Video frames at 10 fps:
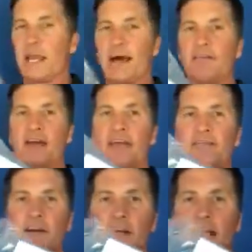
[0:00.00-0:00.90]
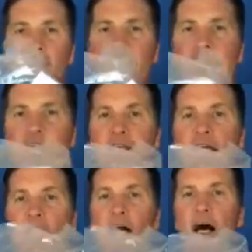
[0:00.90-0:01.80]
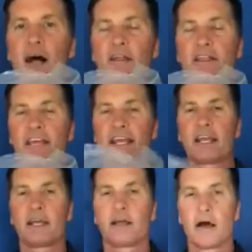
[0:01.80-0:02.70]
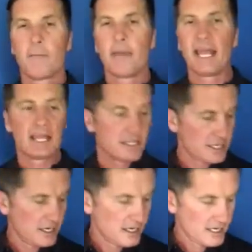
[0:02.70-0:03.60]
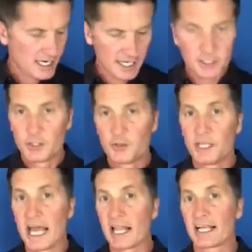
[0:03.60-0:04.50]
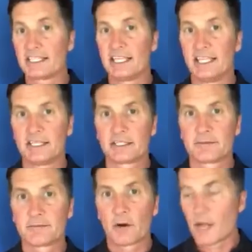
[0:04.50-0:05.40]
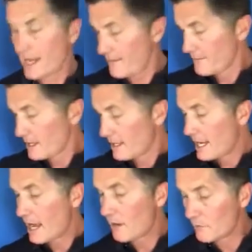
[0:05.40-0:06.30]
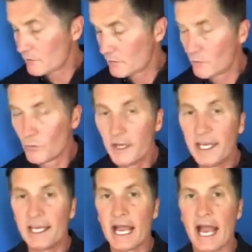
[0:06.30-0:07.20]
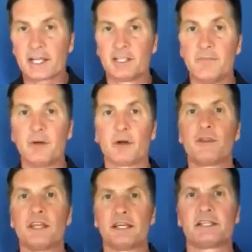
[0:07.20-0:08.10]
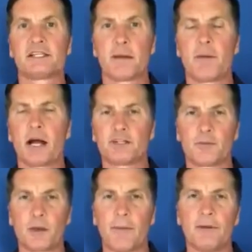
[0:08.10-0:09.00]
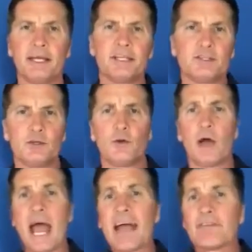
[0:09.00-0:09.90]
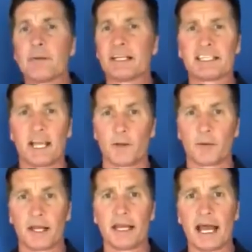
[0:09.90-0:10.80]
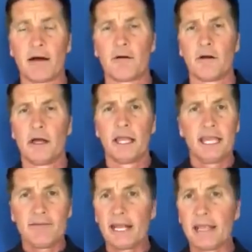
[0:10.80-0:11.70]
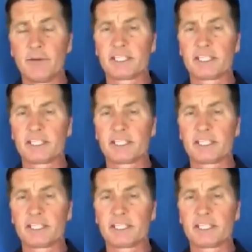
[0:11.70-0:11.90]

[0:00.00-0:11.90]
we have a very nice thick band to do the LXTs, okay? Now, we actually build this posture prep into everybody's care plan now. Even 8